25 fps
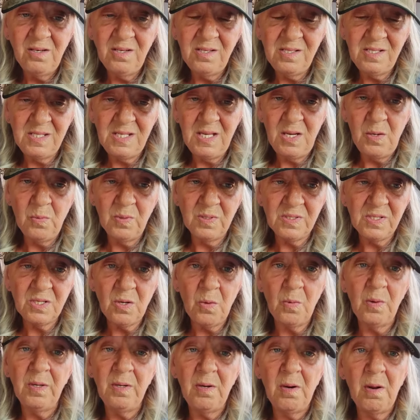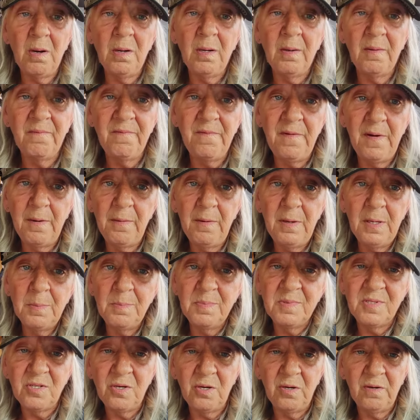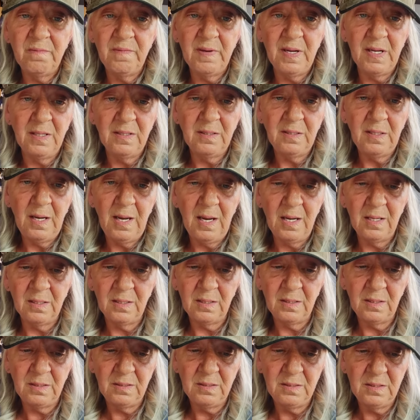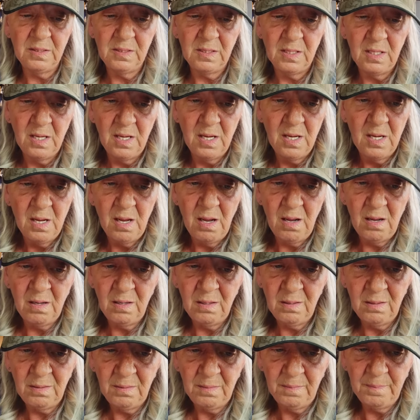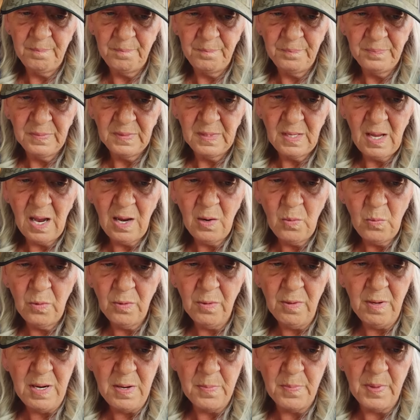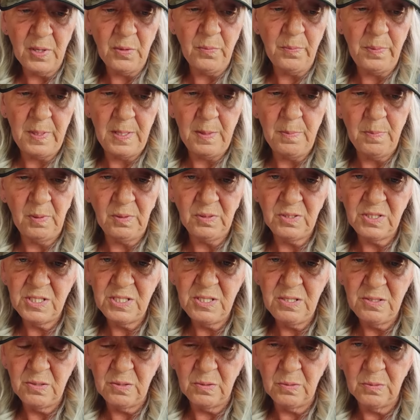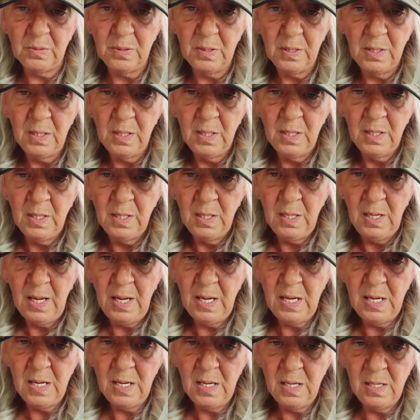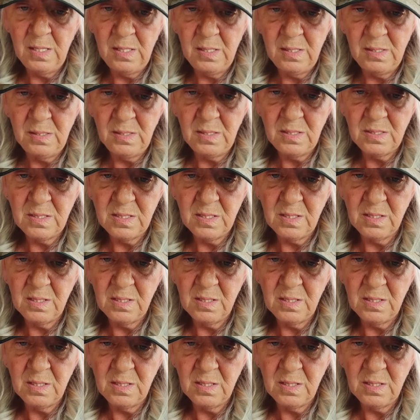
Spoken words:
see what's going on. I'm very observant, and I worry about people too. And